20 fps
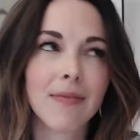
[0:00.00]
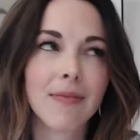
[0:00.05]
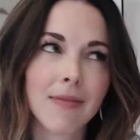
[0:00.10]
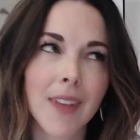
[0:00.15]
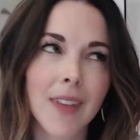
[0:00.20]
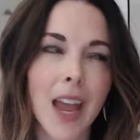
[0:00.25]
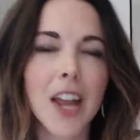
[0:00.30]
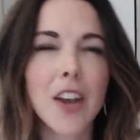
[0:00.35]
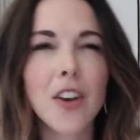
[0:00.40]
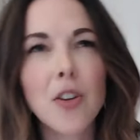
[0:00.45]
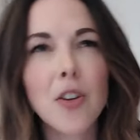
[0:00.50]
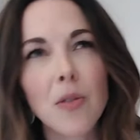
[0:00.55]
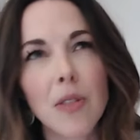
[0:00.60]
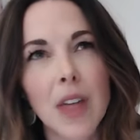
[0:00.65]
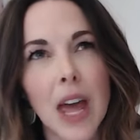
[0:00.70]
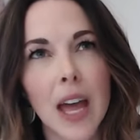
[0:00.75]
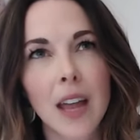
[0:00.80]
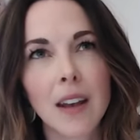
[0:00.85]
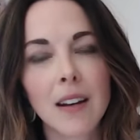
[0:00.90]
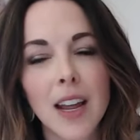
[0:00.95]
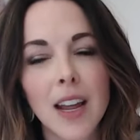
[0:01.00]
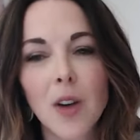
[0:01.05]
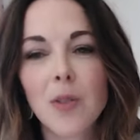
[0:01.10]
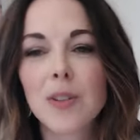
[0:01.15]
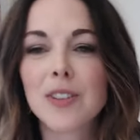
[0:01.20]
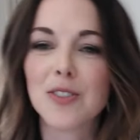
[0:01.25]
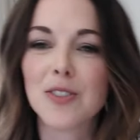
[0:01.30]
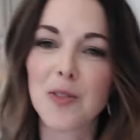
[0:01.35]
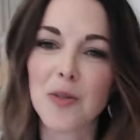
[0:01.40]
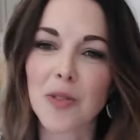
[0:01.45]
I knew that. I
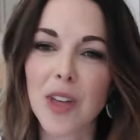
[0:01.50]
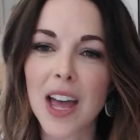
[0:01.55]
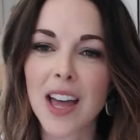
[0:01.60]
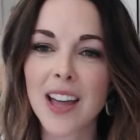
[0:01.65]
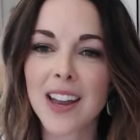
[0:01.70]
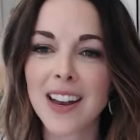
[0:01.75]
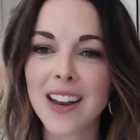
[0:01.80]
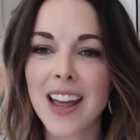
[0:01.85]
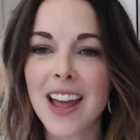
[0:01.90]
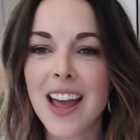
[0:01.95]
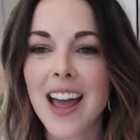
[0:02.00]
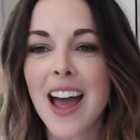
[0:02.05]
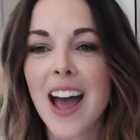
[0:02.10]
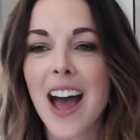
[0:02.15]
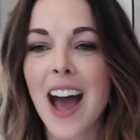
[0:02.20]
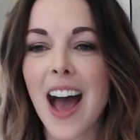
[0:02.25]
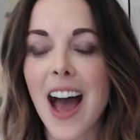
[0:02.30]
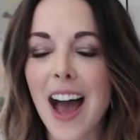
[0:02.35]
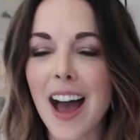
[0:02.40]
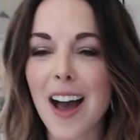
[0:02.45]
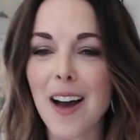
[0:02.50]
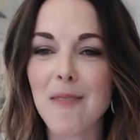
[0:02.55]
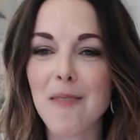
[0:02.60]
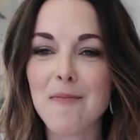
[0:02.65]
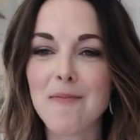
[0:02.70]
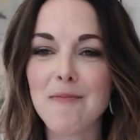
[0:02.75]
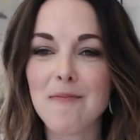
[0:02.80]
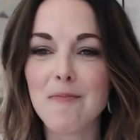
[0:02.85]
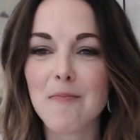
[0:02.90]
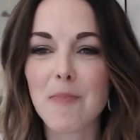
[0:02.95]
always knew that.
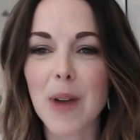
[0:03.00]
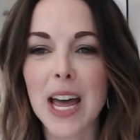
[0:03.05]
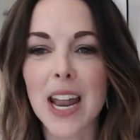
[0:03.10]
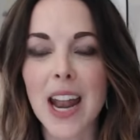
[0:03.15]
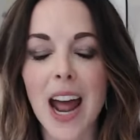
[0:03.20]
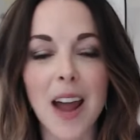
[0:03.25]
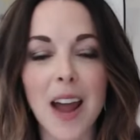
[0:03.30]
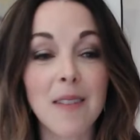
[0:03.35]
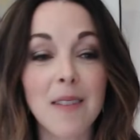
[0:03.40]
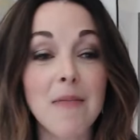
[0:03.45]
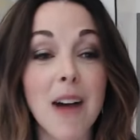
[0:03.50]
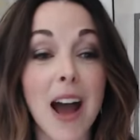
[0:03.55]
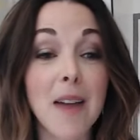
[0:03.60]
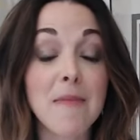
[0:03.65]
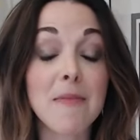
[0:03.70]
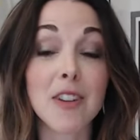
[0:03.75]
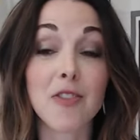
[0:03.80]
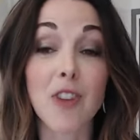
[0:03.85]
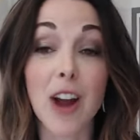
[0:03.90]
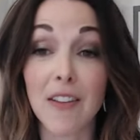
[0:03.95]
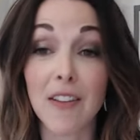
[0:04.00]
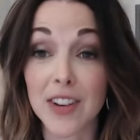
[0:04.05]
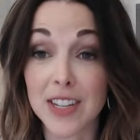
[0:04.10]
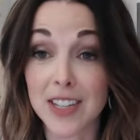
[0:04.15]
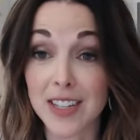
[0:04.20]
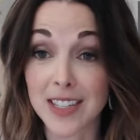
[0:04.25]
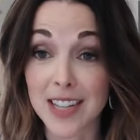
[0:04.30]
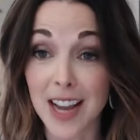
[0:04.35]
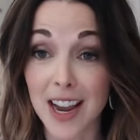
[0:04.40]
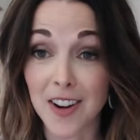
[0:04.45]
But I'm a graphic
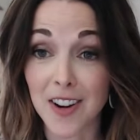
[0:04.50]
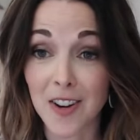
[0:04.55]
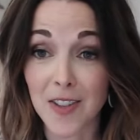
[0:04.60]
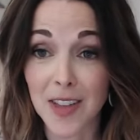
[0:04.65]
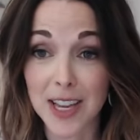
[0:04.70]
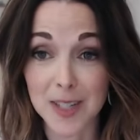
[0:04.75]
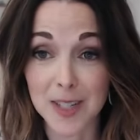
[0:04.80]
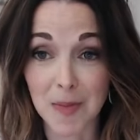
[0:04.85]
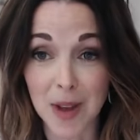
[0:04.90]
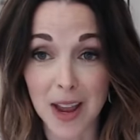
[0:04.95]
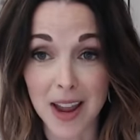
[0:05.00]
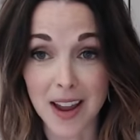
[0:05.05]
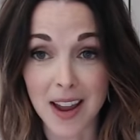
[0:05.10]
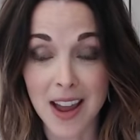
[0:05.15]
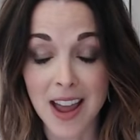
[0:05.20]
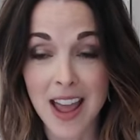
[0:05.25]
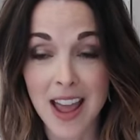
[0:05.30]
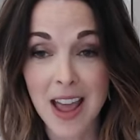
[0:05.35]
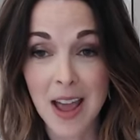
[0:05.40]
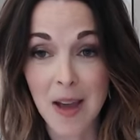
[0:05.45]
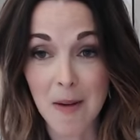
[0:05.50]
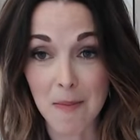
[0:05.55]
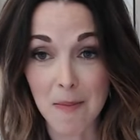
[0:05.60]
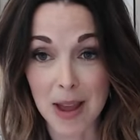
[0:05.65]
designer. That's my